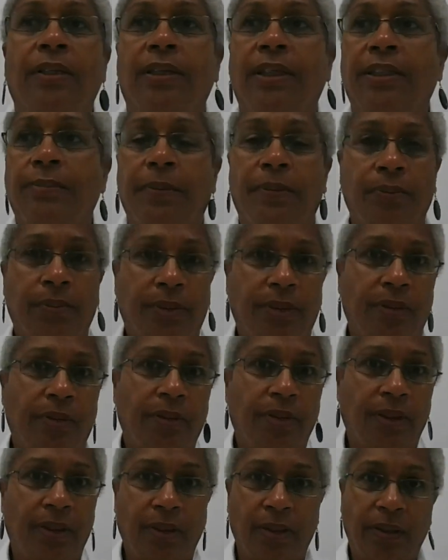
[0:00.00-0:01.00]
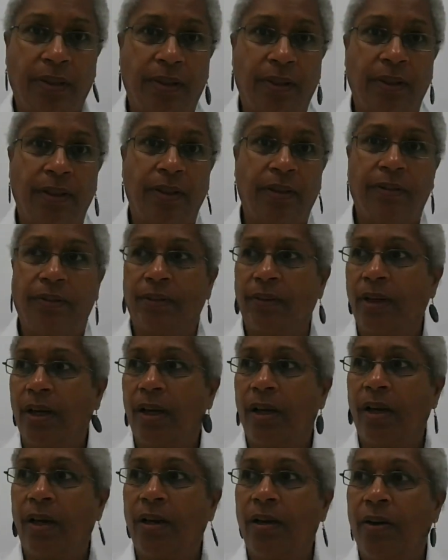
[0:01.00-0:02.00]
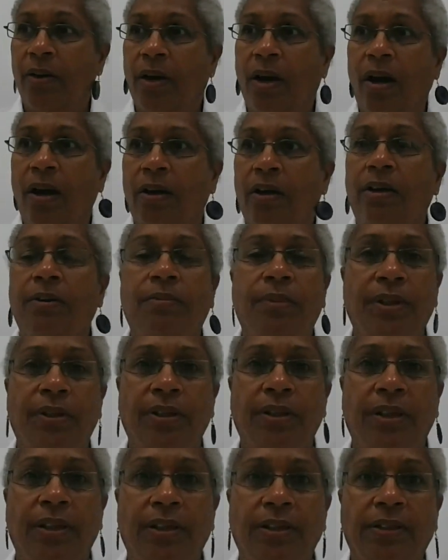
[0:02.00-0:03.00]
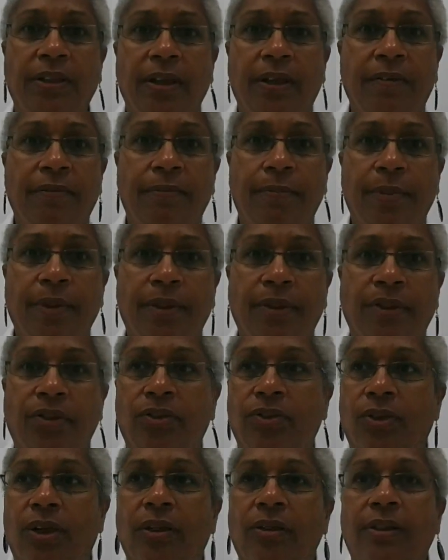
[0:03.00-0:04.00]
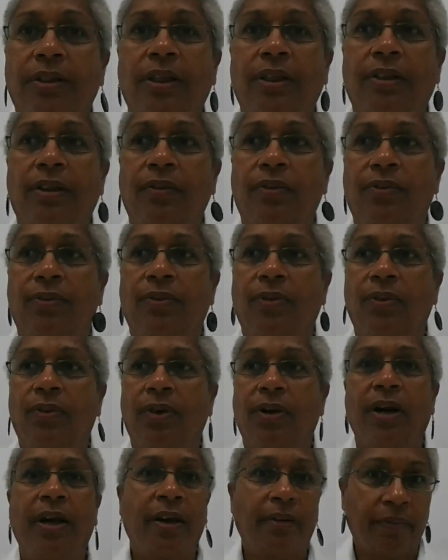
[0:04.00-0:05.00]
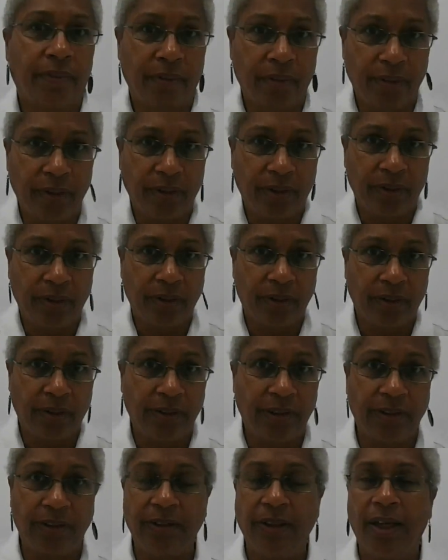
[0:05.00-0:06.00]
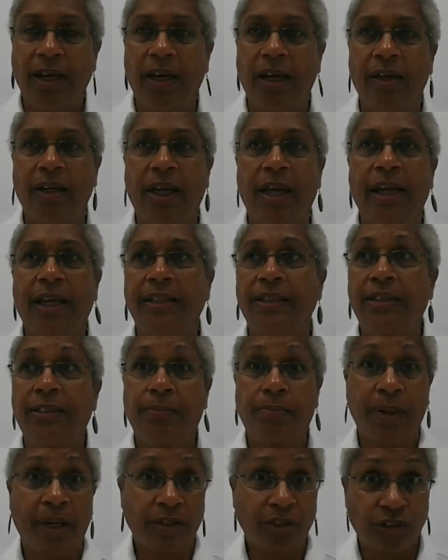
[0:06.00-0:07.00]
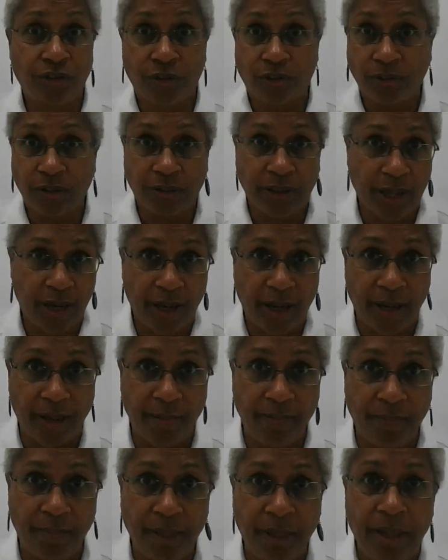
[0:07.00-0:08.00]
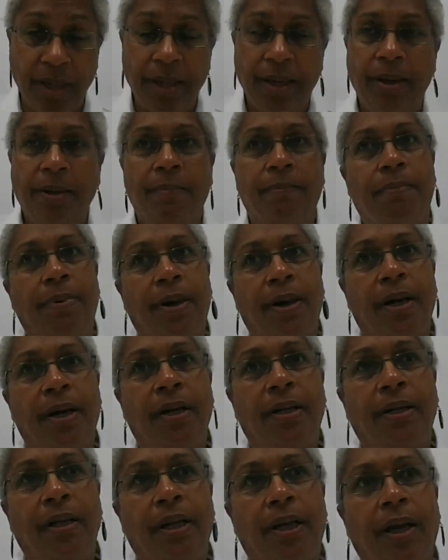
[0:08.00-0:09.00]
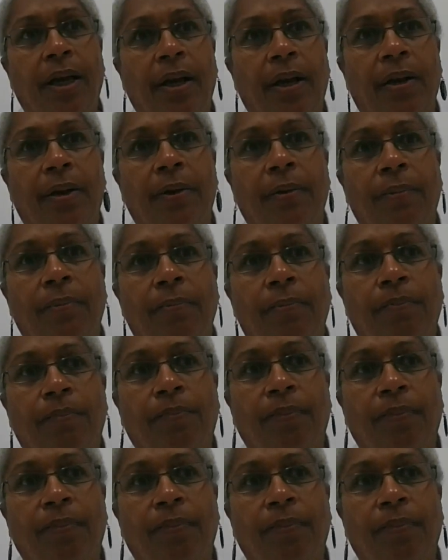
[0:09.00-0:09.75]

let's be real. Our communities have been struggling forever. This is not a special time, but I